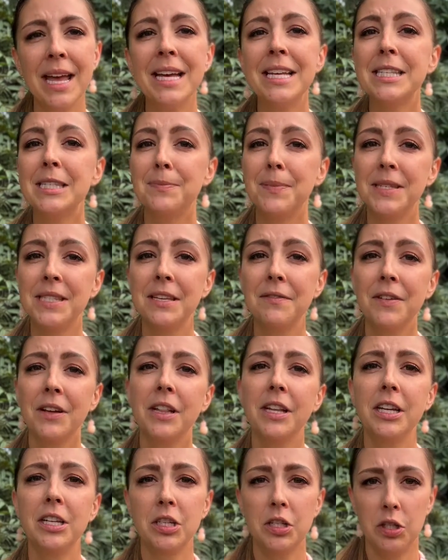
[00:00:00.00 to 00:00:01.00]

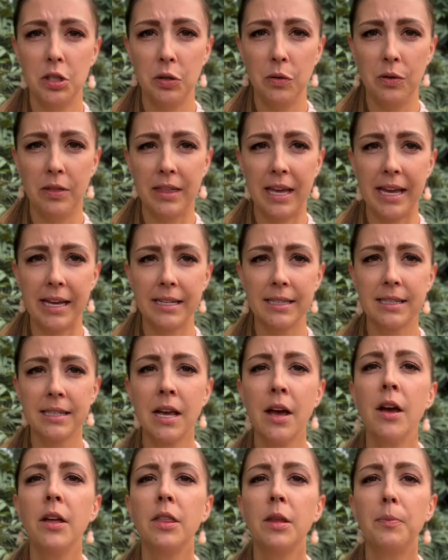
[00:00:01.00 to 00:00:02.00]
Specifically, two things:
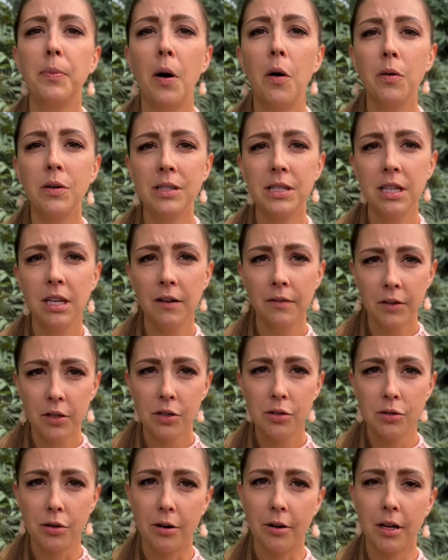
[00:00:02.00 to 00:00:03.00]
the potency of your
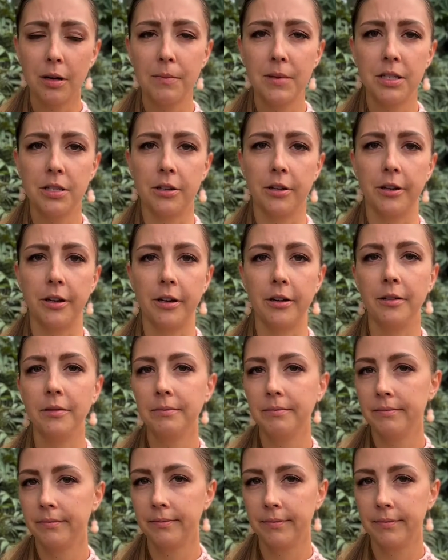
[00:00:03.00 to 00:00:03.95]
starting material,